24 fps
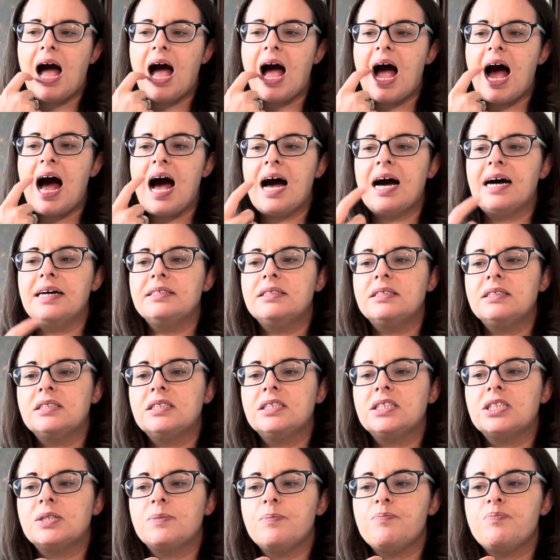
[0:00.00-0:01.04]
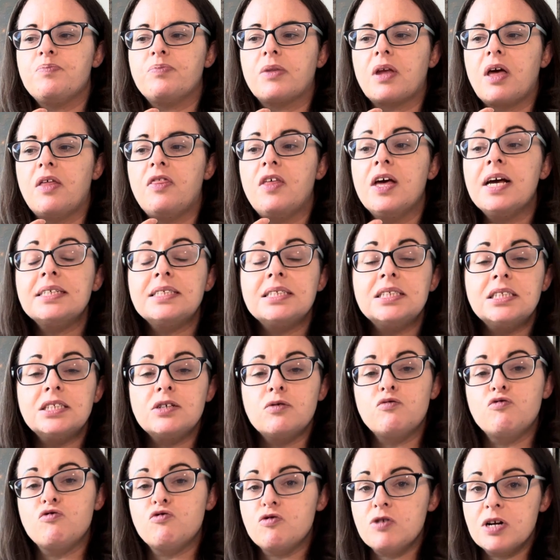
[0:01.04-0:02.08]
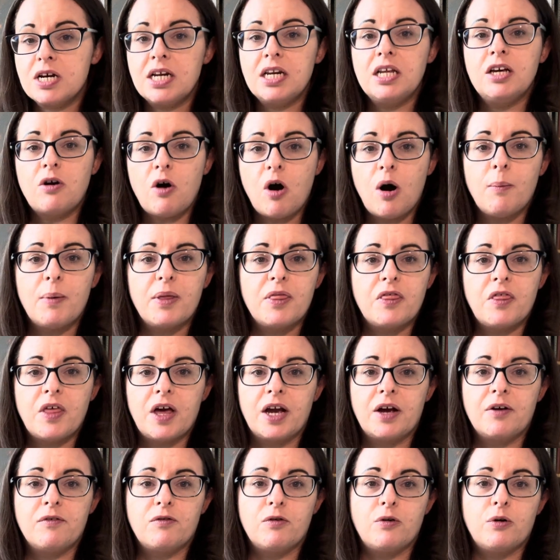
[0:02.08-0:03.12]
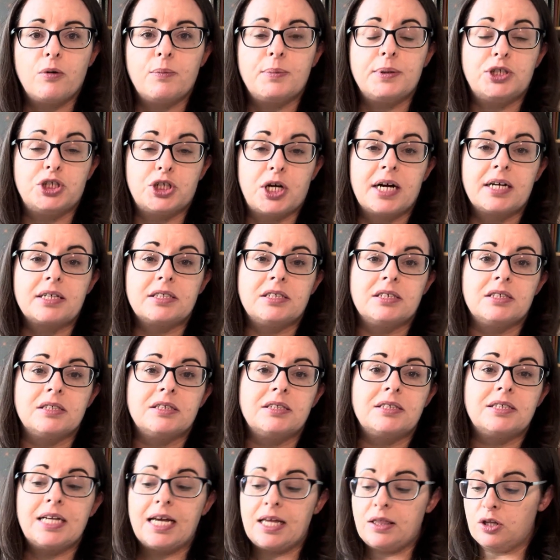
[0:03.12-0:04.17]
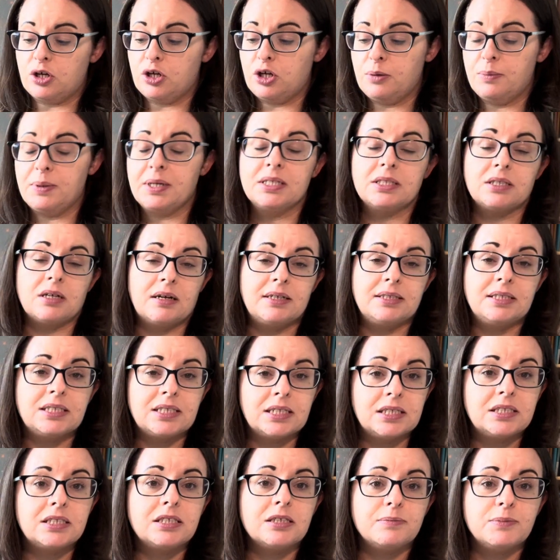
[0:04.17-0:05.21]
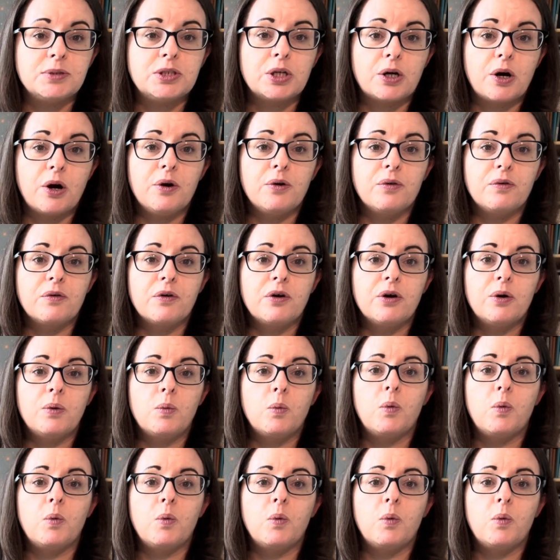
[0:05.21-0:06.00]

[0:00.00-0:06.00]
And this is a really common thing for projectors in the human design system to go through.